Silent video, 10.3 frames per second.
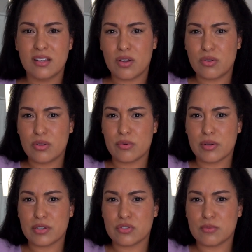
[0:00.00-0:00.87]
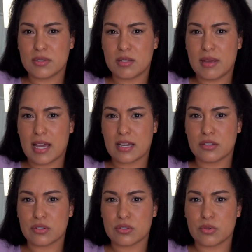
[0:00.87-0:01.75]
"Go to the restroom in the back of
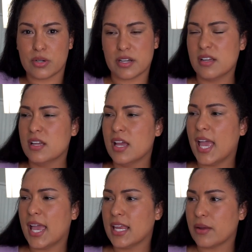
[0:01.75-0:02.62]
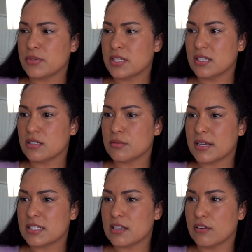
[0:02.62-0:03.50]
the store." And I was thinking to
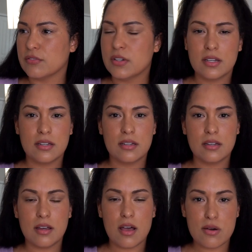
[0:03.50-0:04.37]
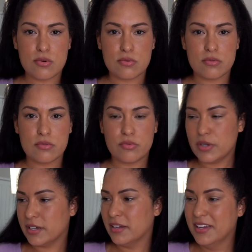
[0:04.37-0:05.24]
myself, oh,
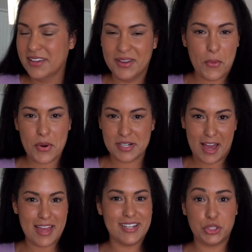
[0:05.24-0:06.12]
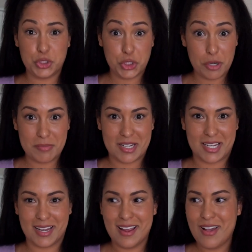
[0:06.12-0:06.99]
we're, we're not in
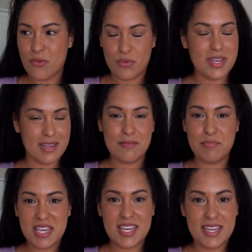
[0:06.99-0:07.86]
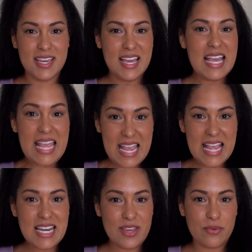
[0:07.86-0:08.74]
Germany. We can pee
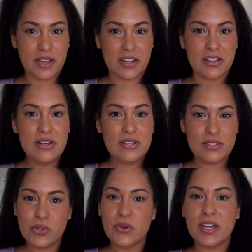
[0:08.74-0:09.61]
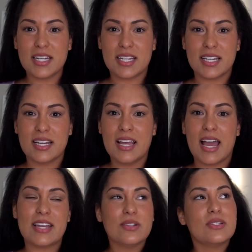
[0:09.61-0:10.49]
anywhere. So granted,
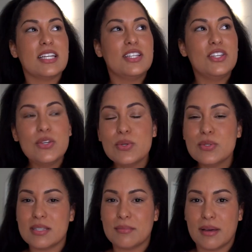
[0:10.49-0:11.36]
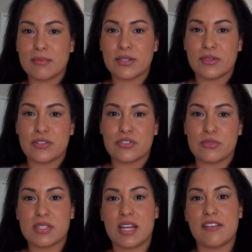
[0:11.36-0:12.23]
I don't like using public
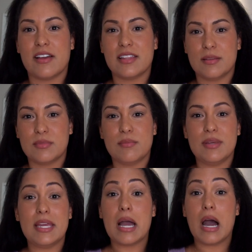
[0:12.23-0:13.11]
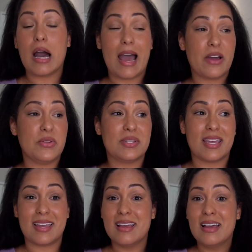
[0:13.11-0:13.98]
restrooms and I find them to be, how do you
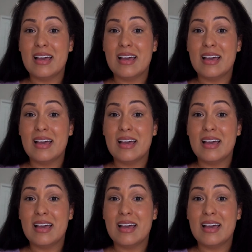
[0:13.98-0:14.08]
say,